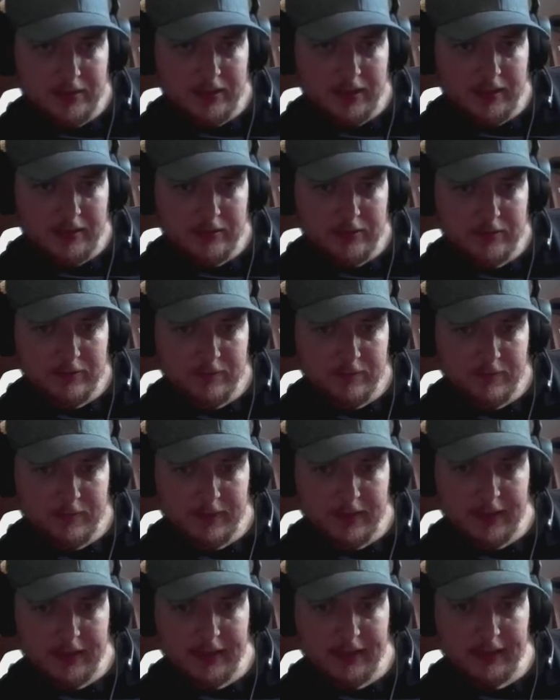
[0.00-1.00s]
That's
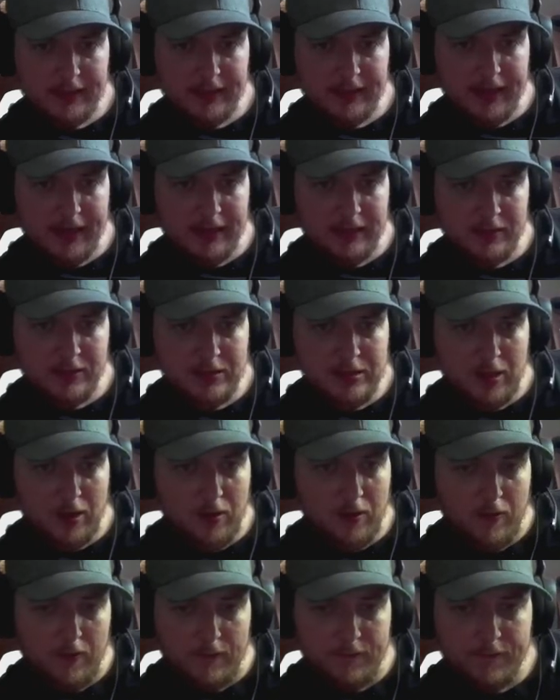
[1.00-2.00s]
really the end
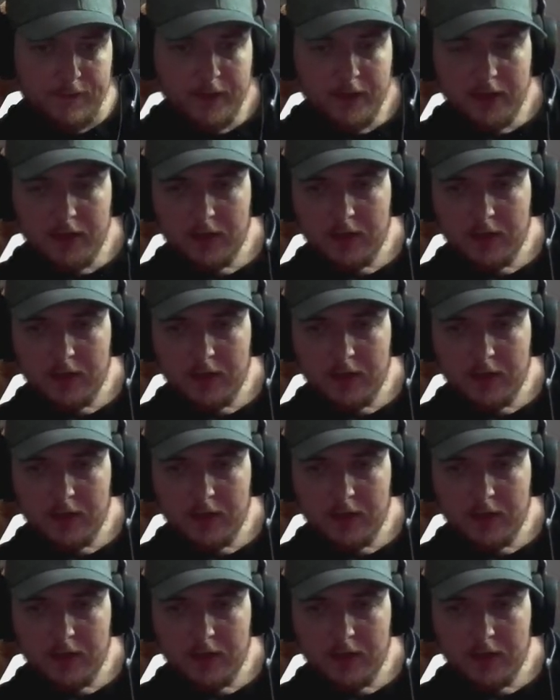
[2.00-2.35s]
of